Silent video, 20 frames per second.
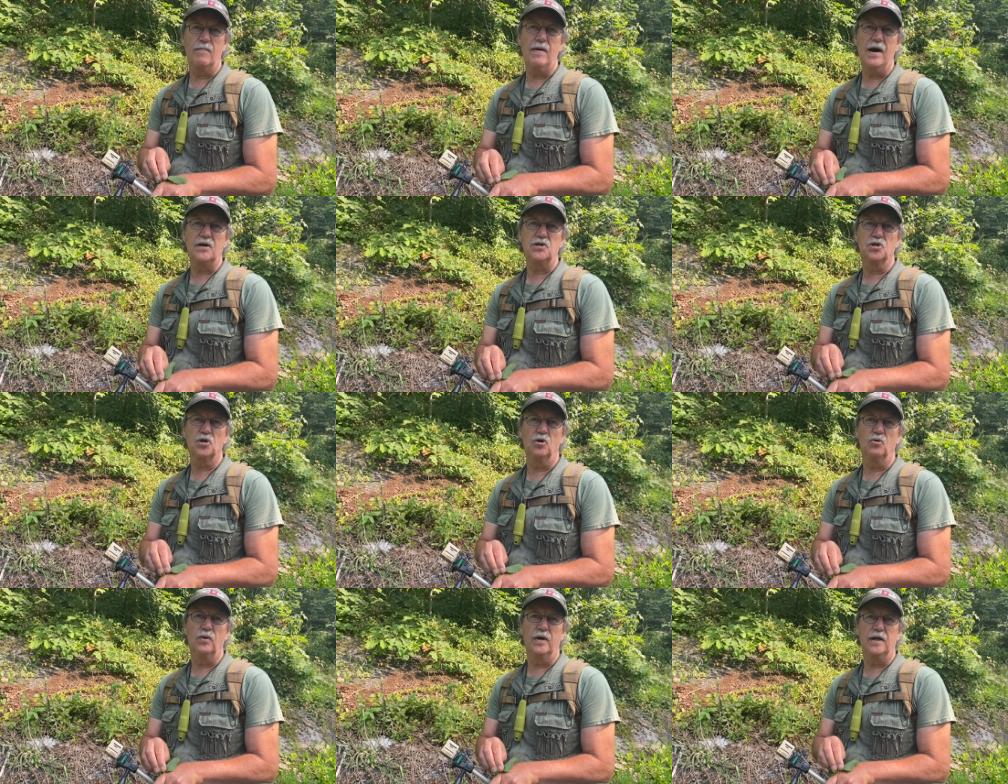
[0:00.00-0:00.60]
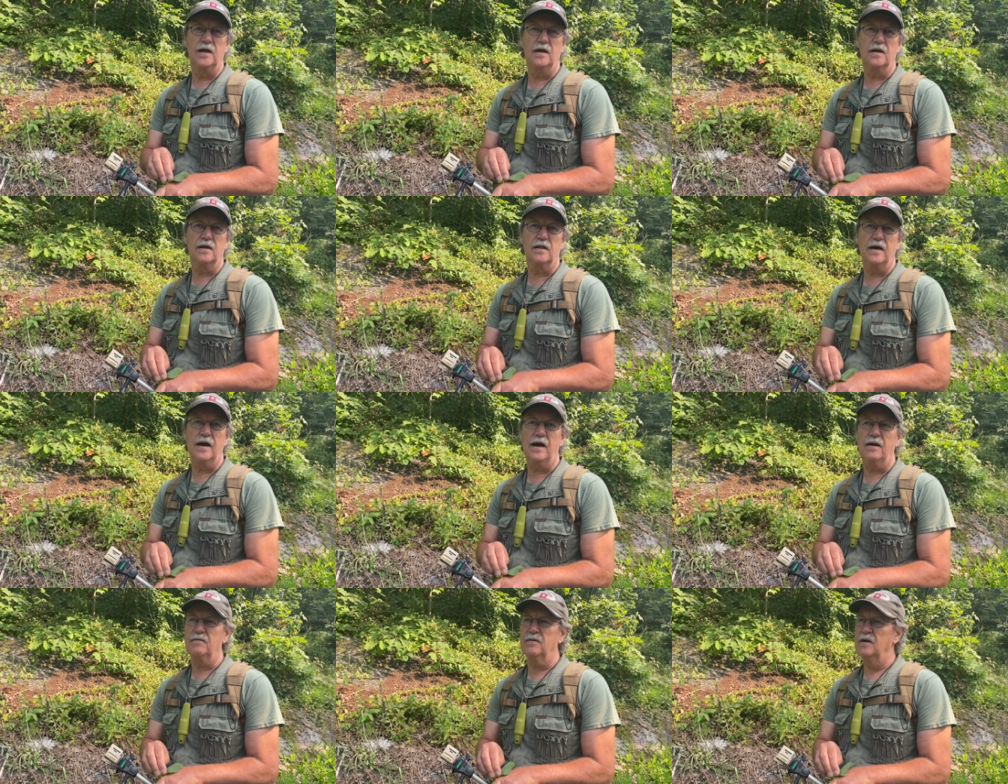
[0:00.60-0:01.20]
that jewelweed into
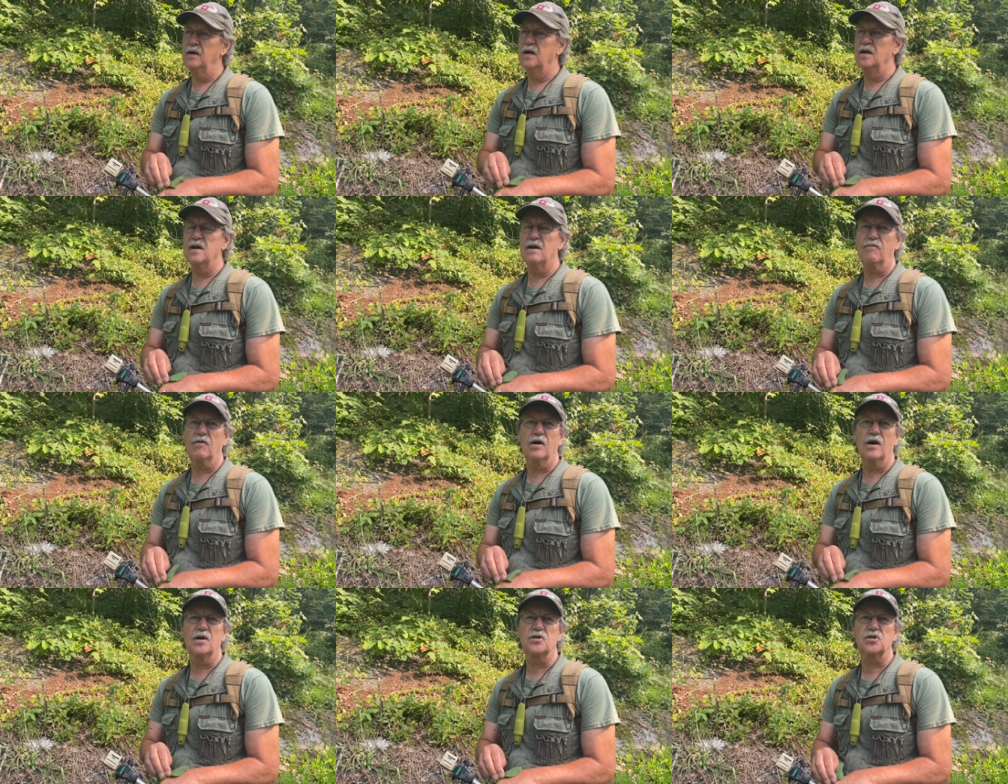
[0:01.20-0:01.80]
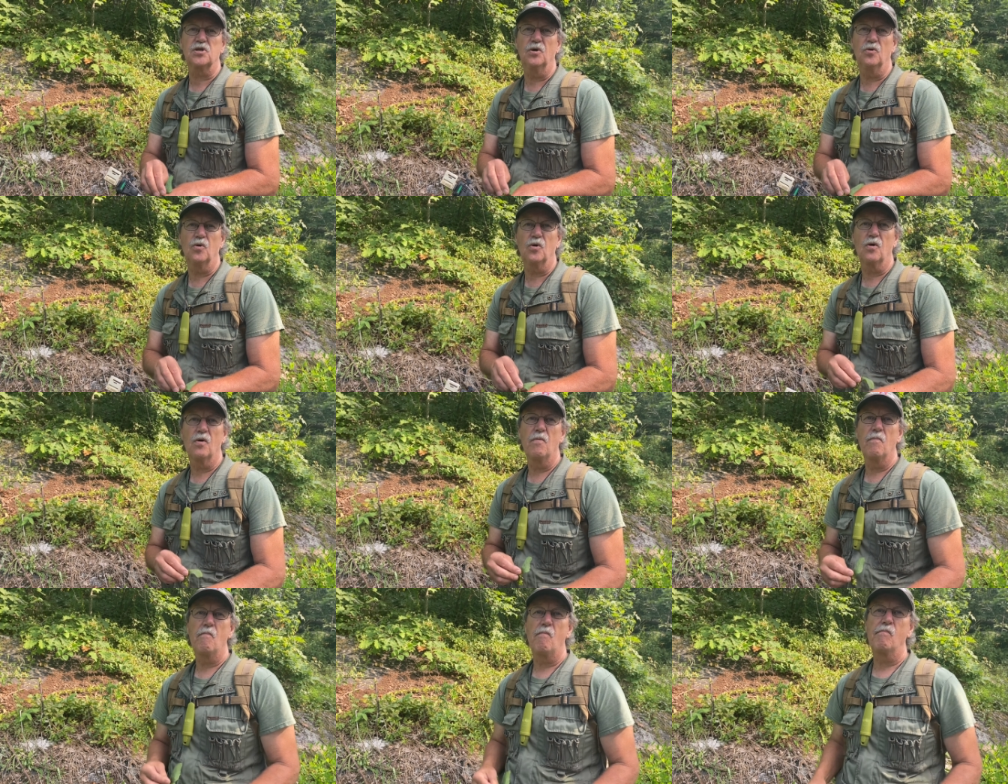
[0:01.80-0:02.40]
that. It never got sore.
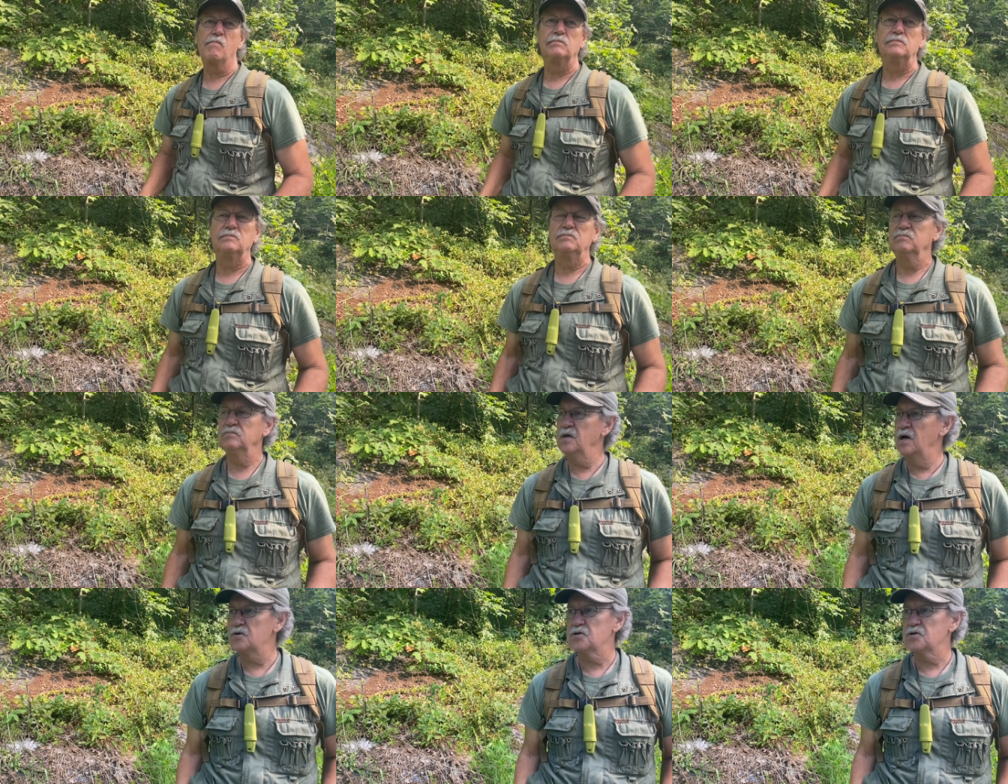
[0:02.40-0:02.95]
Really? No,